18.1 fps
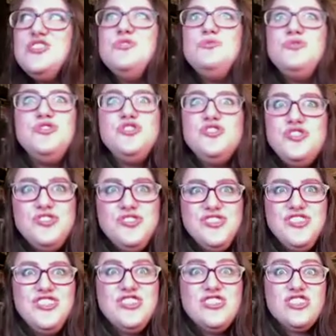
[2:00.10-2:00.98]
you're
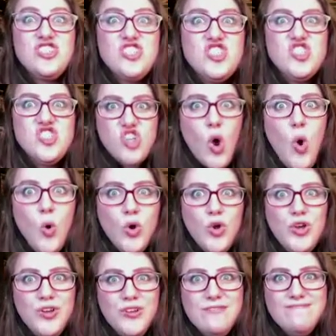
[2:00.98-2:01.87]
just
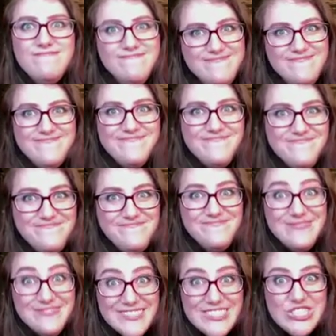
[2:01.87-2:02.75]
so
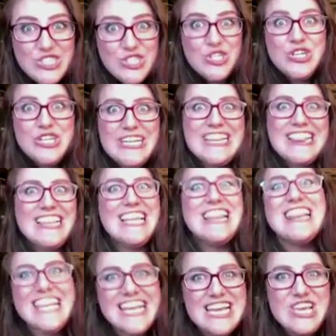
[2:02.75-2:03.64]
good at the
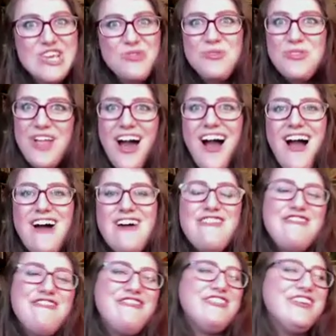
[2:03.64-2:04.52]
thing you
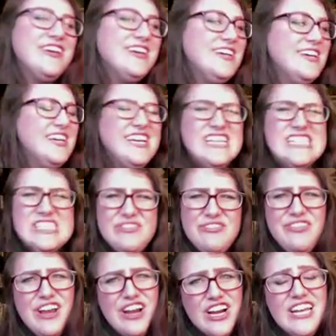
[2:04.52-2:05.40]
love. It's
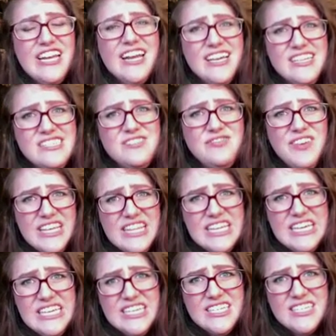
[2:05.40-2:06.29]
a very nice
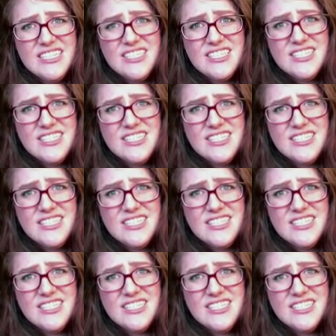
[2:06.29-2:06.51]
feeling.